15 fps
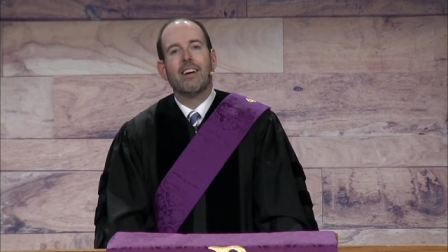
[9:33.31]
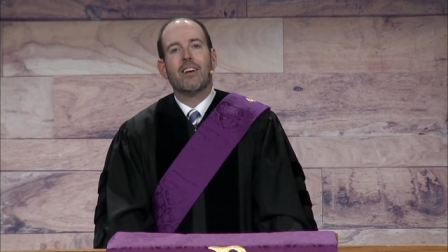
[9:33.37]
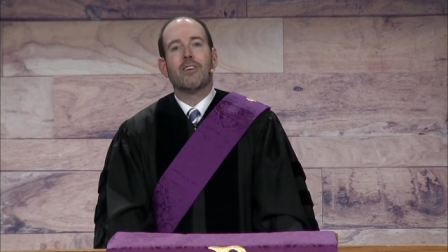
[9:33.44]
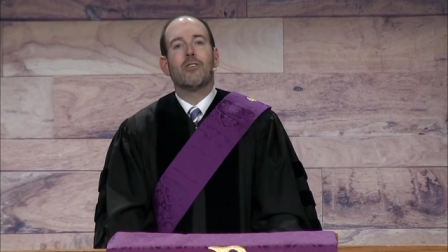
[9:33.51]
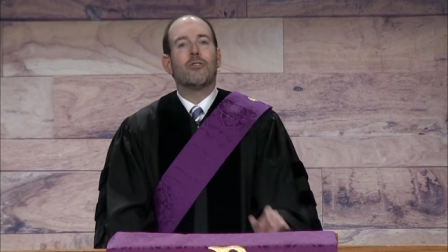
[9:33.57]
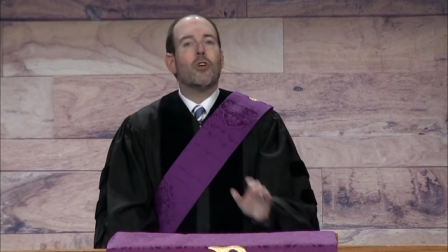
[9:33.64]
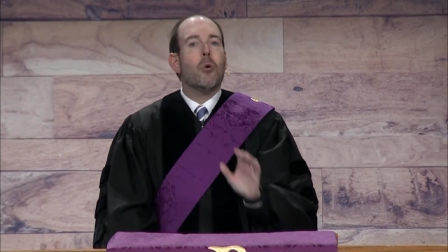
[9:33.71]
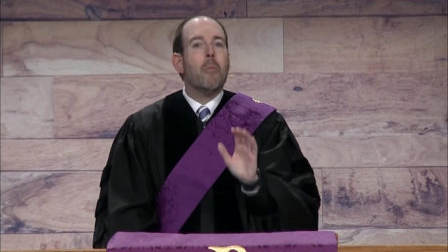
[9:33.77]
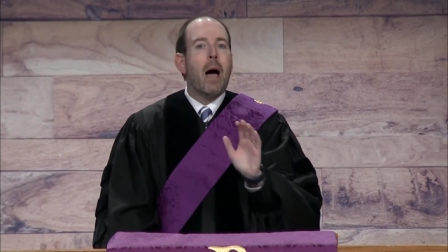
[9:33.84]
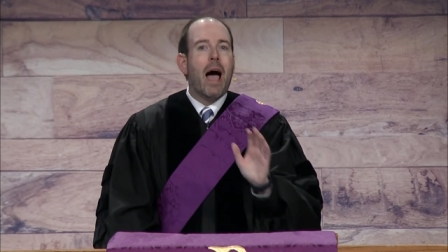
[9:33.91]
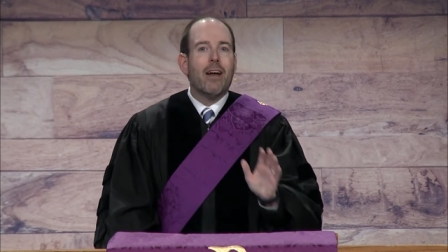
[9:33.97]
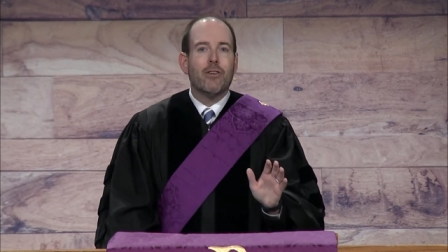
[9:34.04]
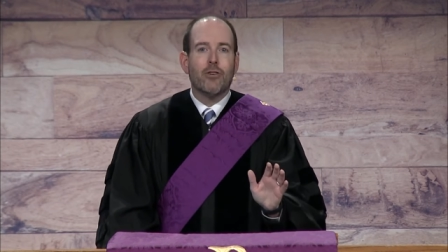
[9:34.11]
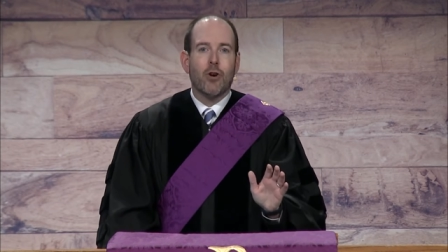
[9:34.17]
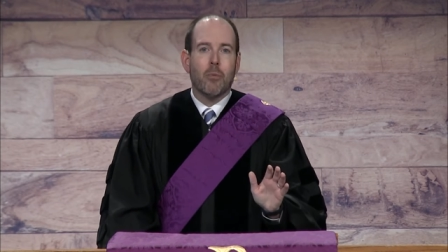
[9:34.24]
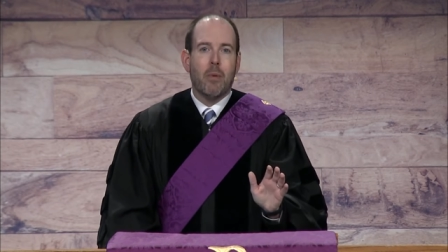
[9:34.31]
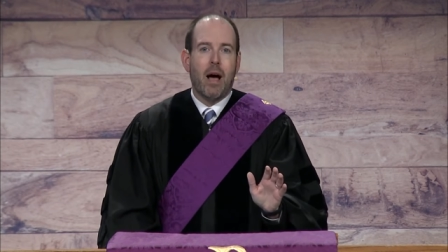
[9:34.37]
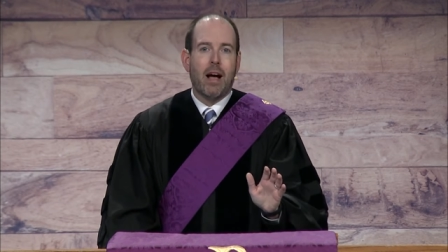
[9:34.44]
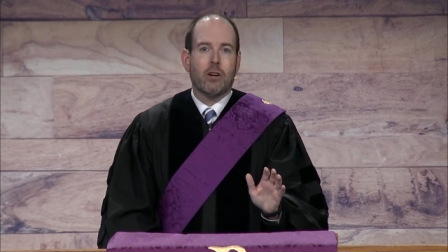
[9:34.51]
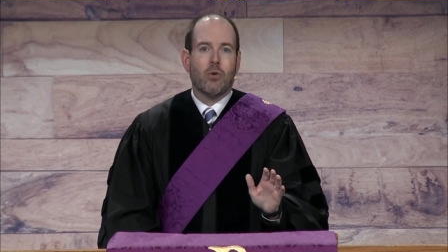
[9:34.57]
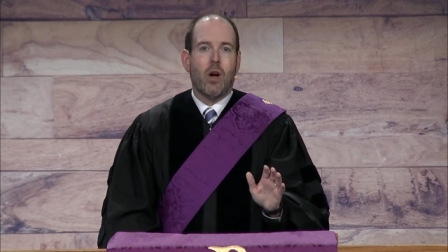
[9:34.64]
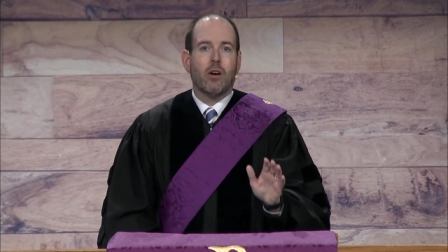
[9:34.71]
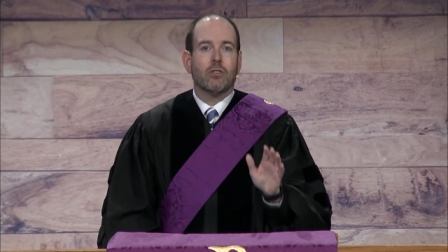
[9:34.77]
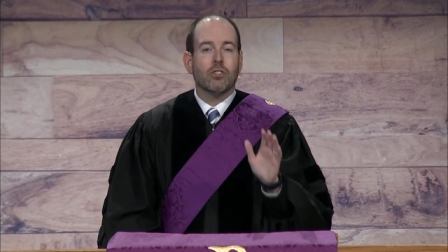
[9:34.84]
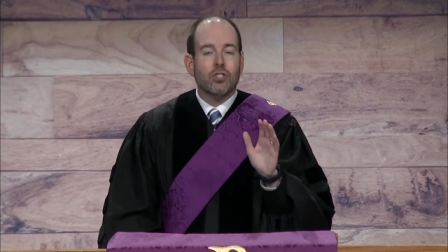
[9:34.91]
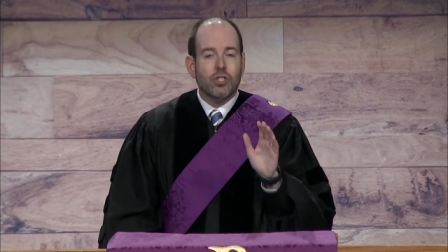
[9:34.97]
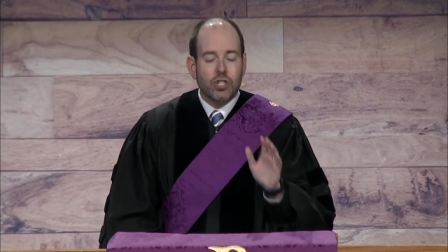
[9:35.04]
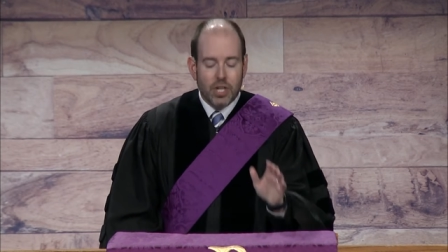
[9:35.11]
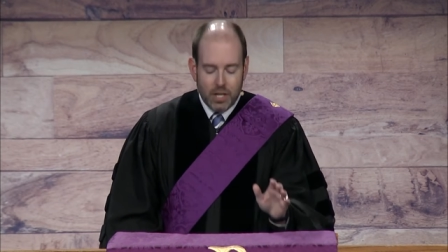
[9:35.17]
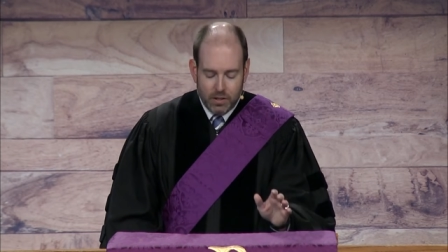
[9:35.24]
You know, no matter your background,
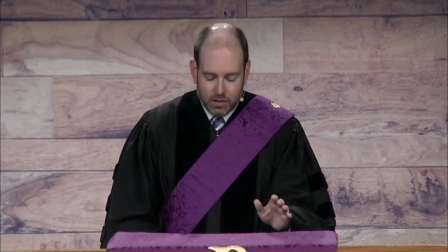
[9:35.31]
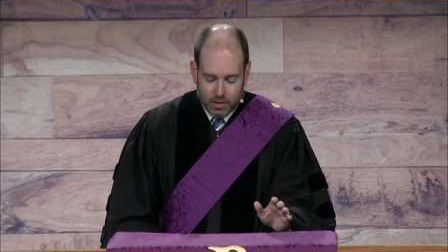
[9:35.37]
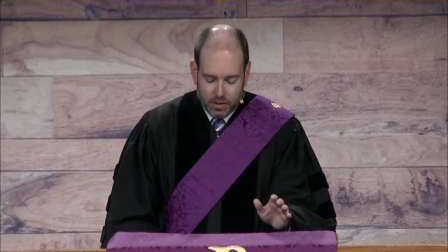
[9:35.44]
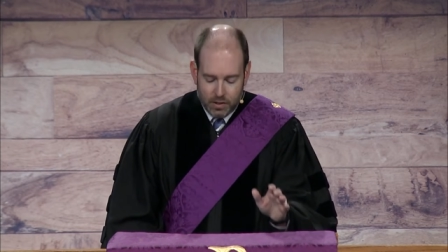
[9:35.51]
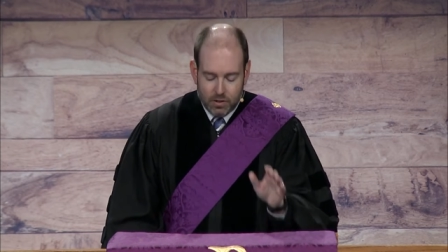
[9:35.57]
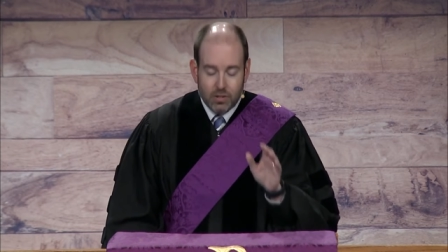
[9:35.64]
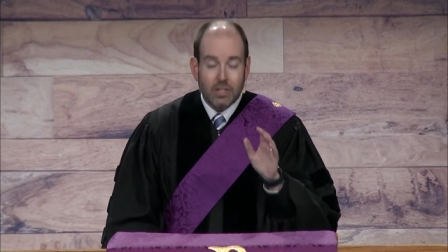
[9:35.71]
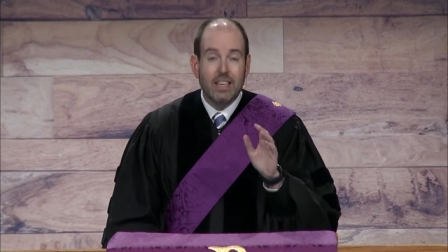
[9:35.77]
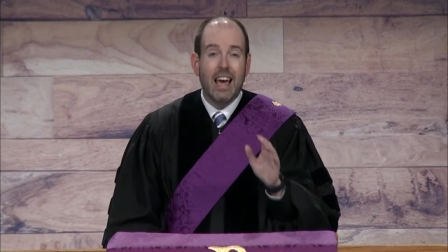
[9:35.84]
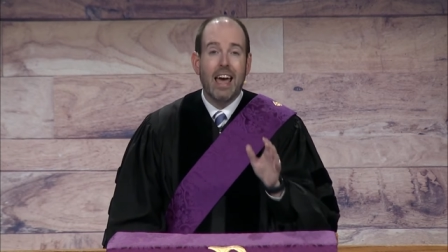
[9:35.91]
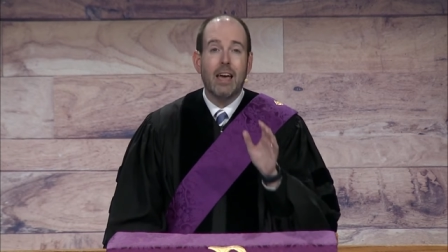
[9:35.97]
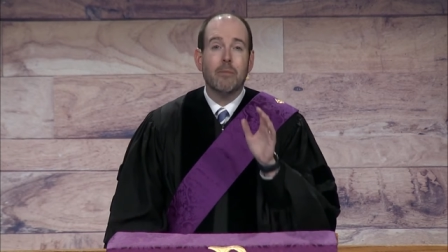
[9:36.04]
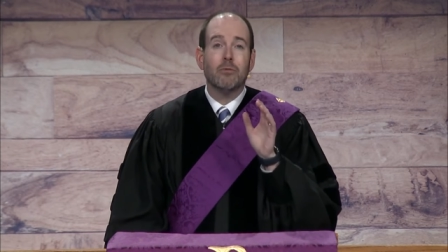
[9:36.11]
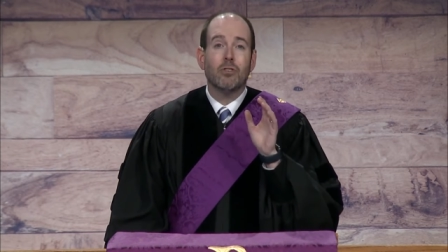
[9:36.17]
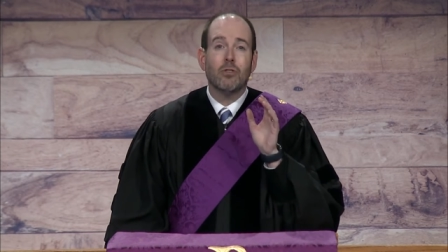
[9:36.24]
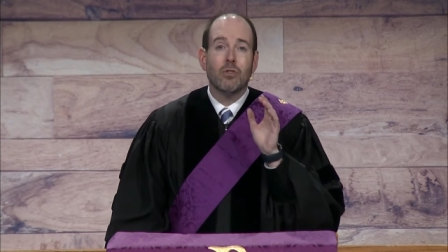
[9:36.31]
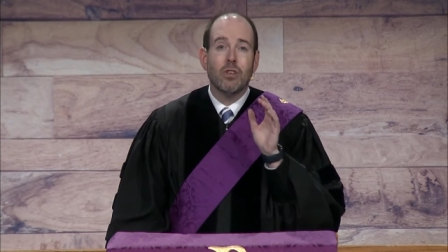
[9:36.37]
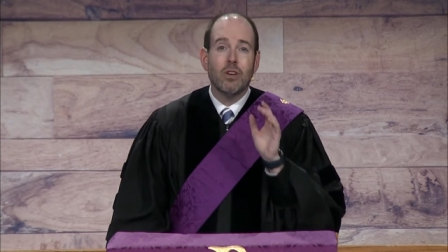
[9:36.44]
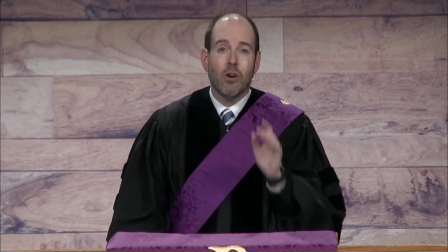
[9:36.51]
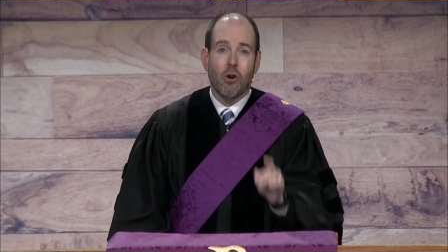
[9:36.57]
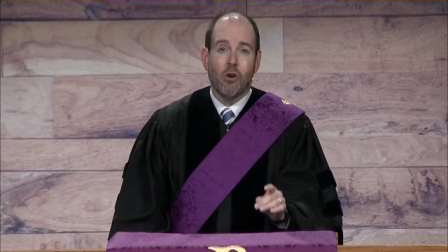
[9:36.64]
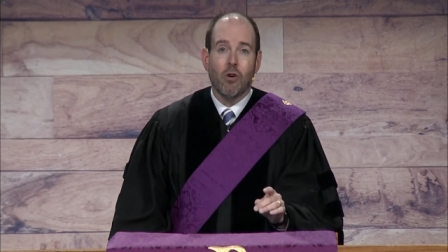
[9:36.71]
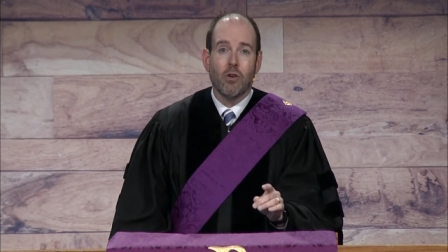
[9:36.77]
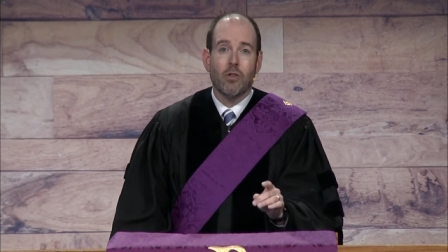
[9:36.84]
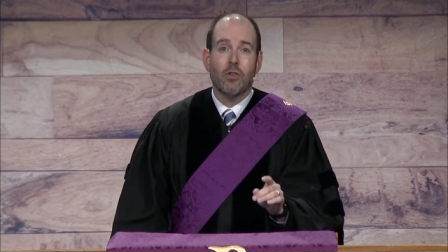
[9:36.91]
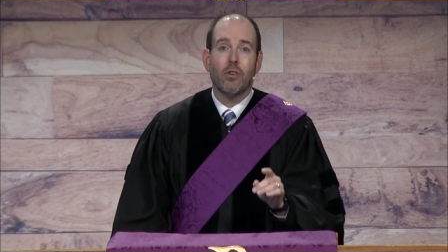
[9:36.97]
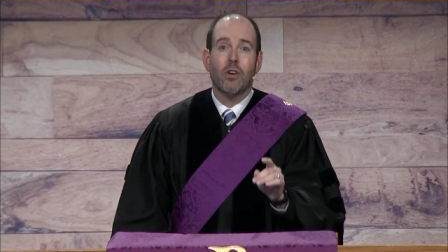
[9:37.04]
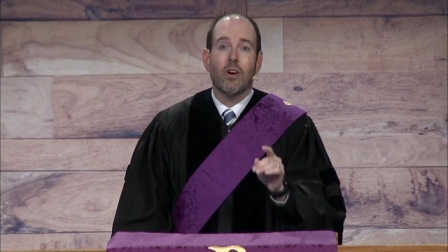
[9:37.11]
Jesus came to the earth